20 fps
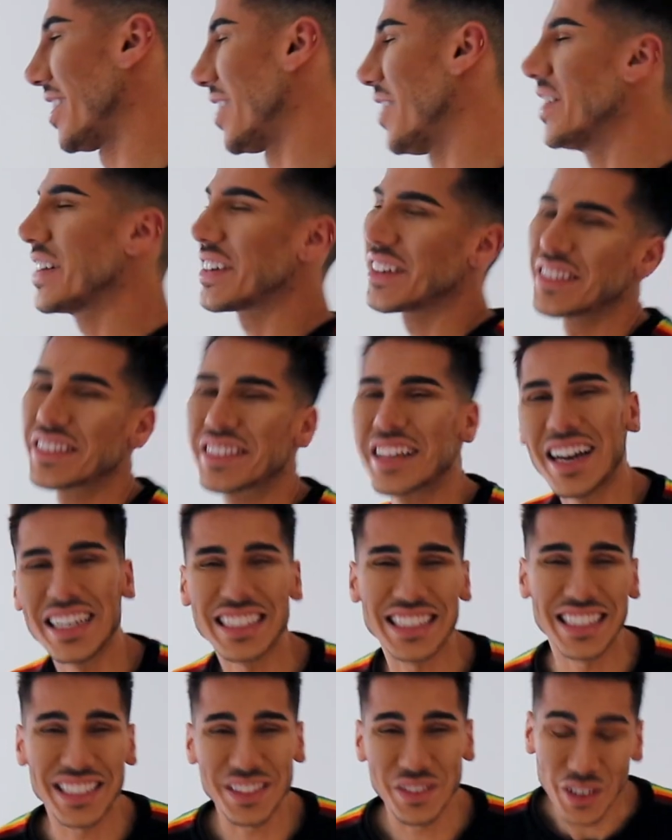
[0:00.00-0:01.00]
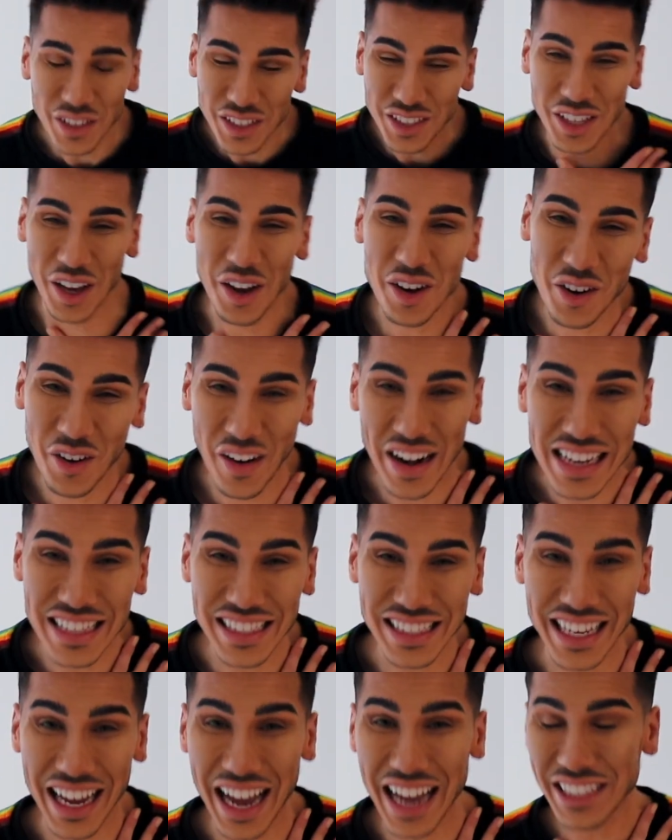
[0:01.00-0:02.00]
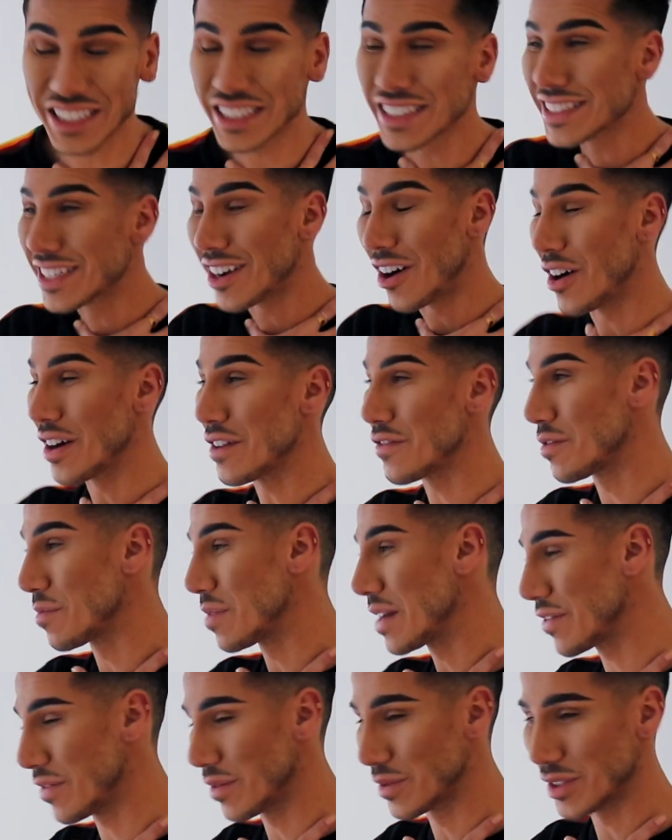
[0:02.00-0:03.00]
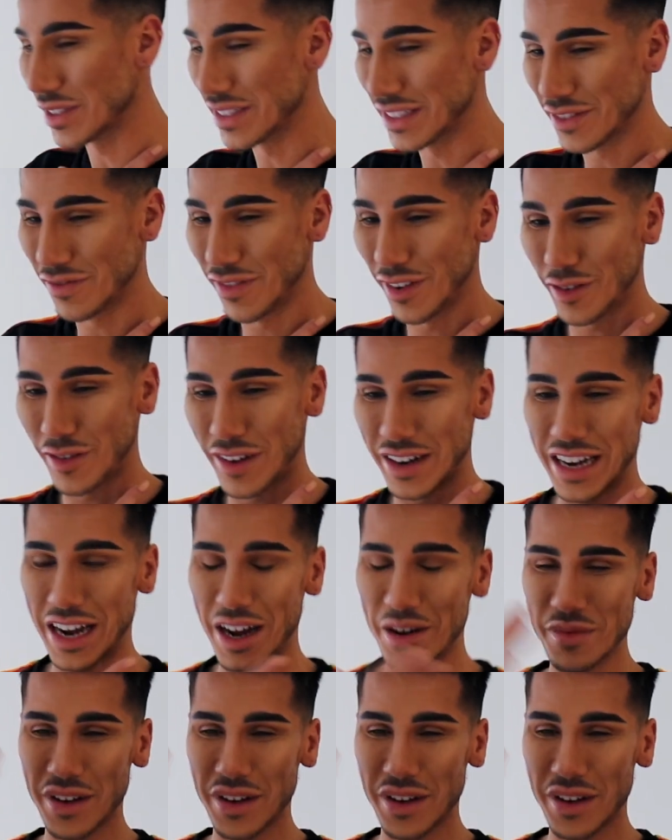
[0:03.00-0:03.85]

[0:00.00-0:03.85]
Oh my god, guys, this feels so crazy. I actually can't even believe I'm doing this vlog right now.